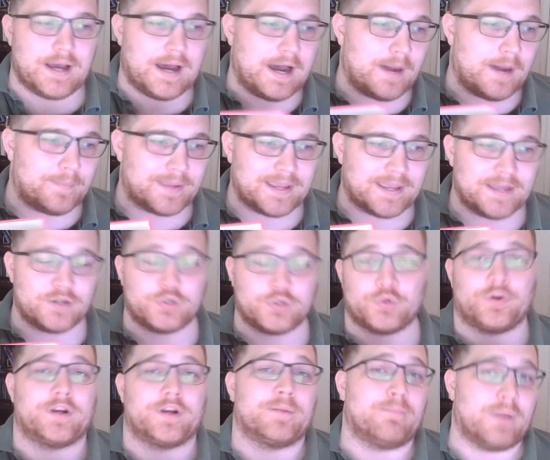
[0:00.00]
and
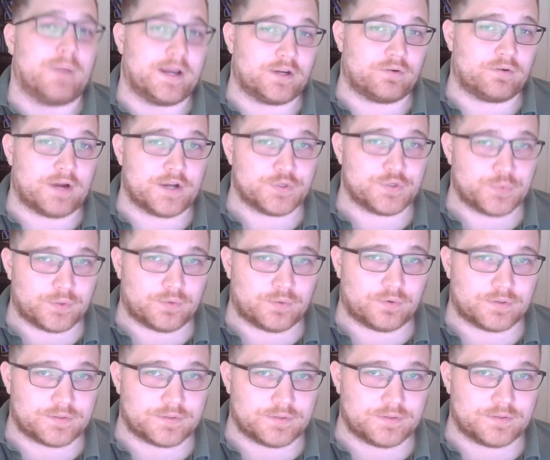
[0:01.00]
during my graduate
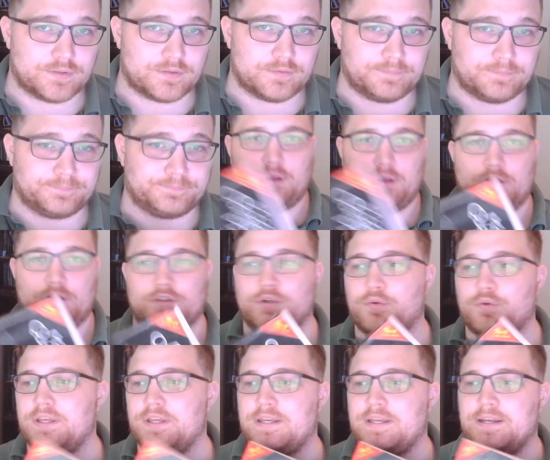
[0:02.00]
courses. So
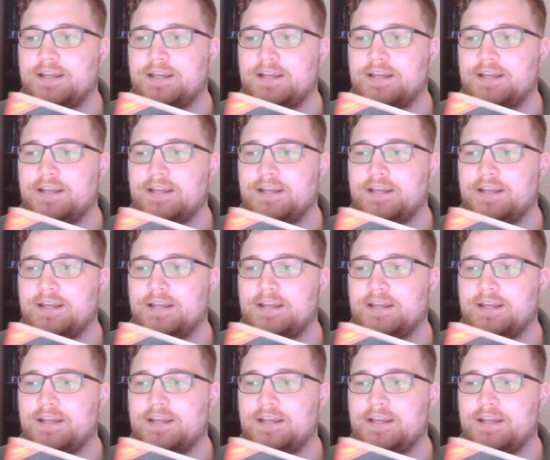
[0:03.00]
the next